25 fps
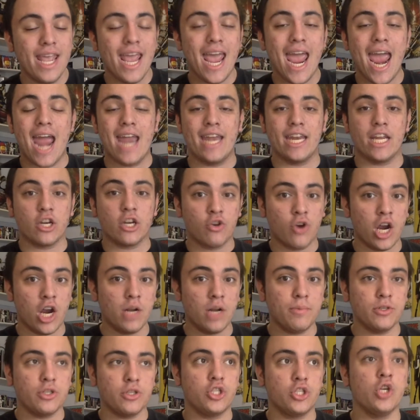and
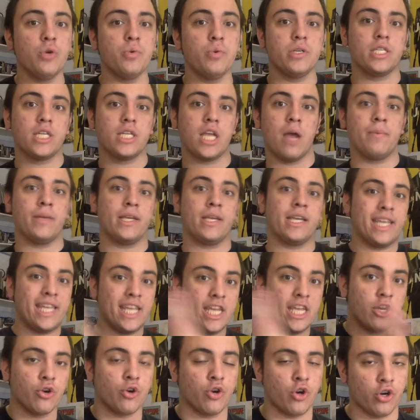Incredibles 2 is coming a
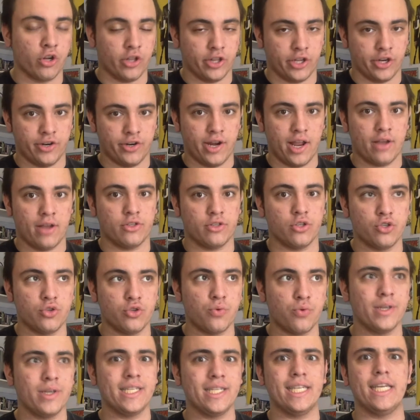year earlier now, so
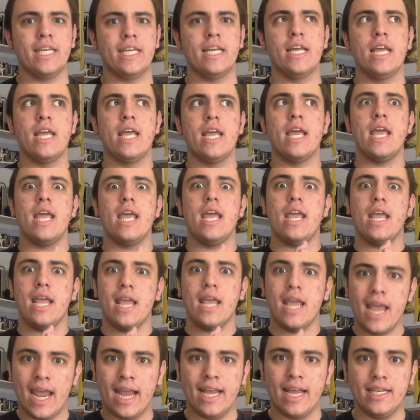
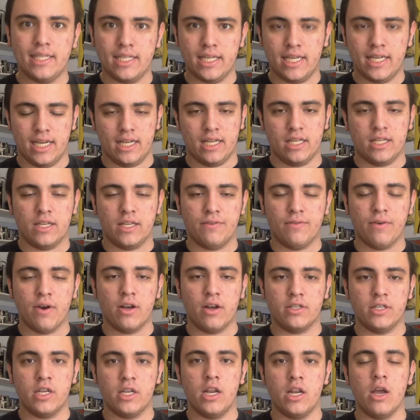2018, as far
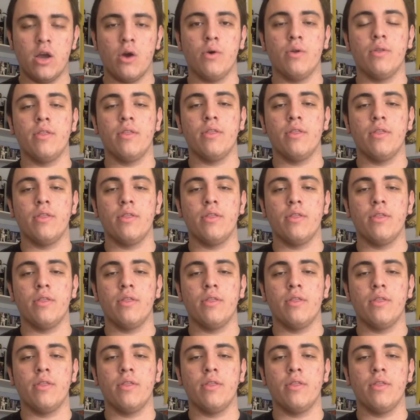as I know.